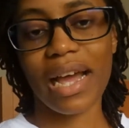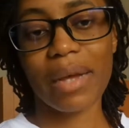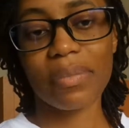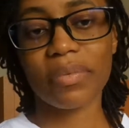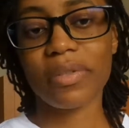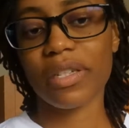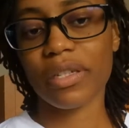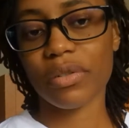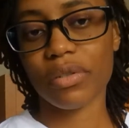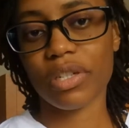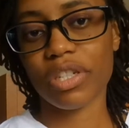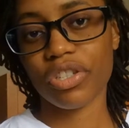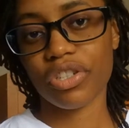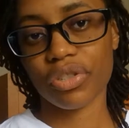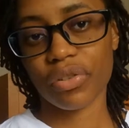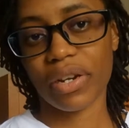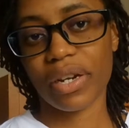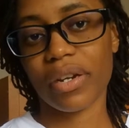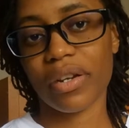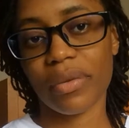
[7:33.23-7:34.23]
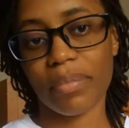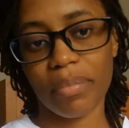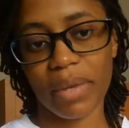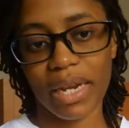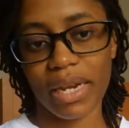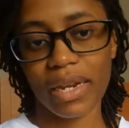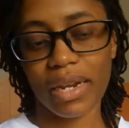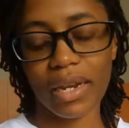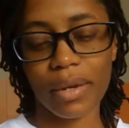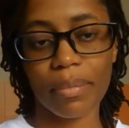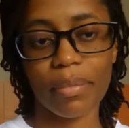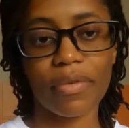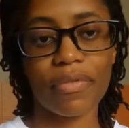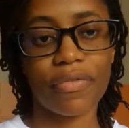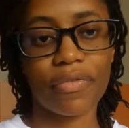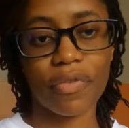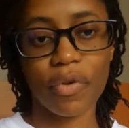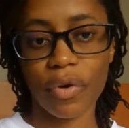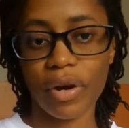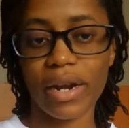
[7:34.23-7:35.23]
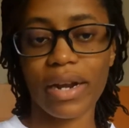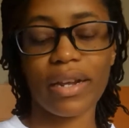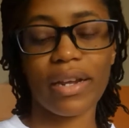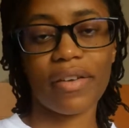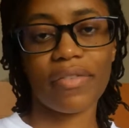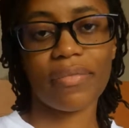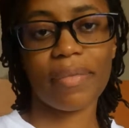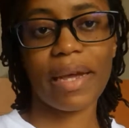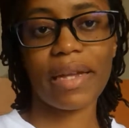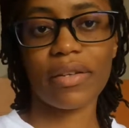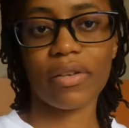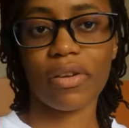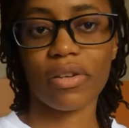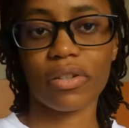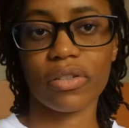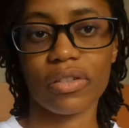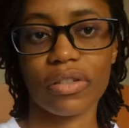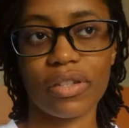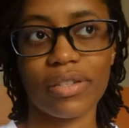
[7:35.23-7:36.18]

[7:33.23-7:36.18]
absolutely sure I could make it before I left McDonald's,